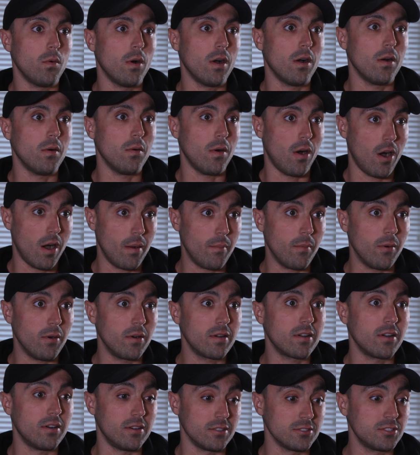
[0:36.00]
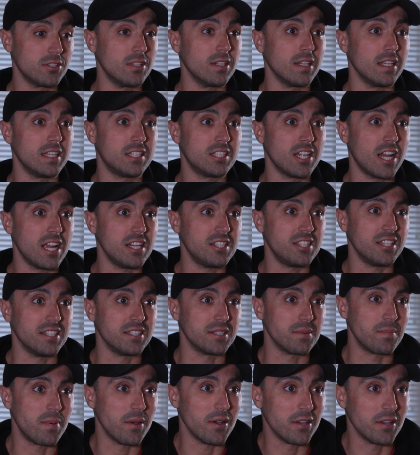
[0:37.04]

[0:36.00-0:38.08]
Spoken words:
Well, I'm constantly changing as a